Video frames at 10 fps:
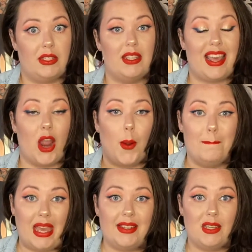They are
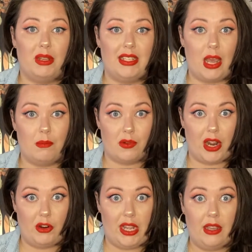meant to be
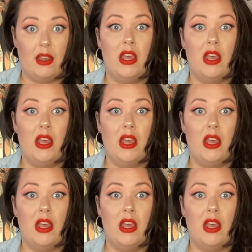temporary.